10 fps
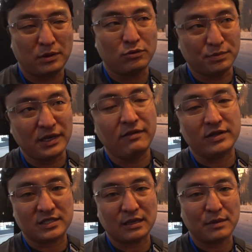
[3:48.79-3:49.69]
I would believe
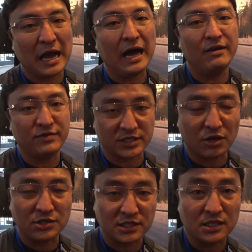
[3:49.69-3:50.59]
it's some high
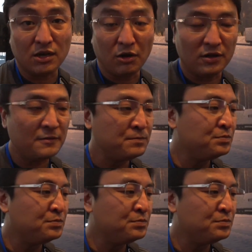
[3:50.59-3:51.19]
viscosity oil.